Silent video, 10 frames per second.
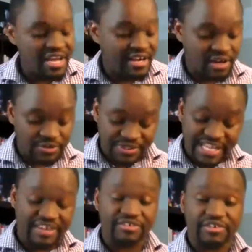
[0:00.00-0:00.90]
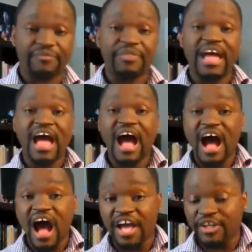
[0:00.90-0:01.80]
Now, Sandra,
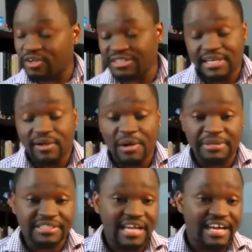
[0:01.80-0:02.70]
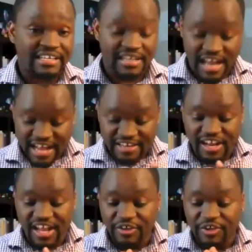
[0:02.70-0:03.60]
you can tell I'm excited
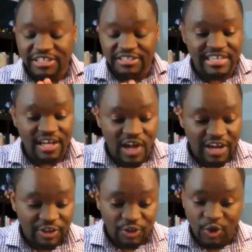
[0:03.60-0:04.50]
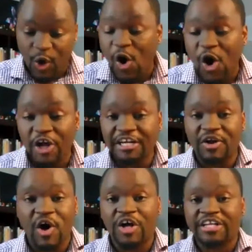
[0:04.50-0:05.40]
and you can tell I could go on and
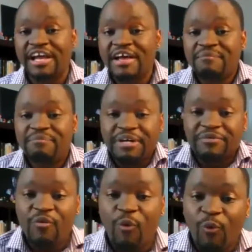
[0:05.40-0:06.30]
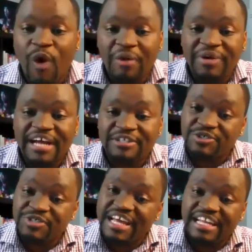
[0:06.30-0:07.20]
on, but why would I
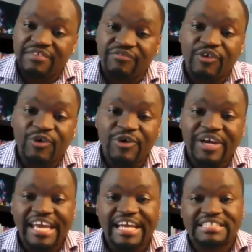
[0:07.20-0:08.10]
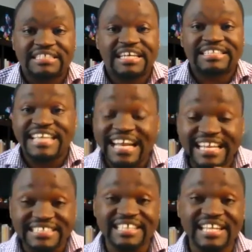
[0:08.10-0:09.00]
that if you're here today? Tell us
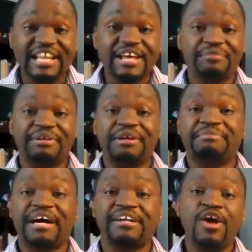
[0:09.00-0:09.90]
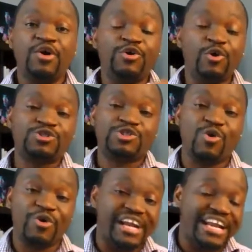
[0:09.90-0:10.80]
a little bit about your
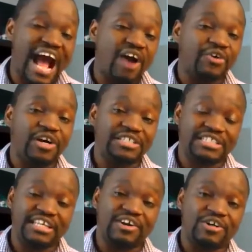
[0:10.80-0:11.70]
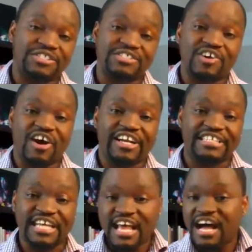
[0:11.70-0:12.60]
story and how you actually got started,
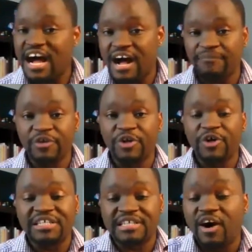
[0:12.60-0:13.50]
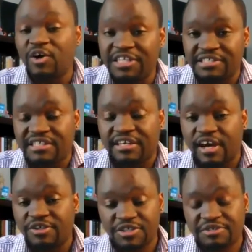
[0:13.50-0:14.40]
um, you know, as a holistic
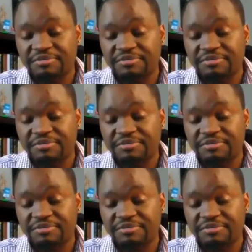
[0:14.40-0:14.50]
coach.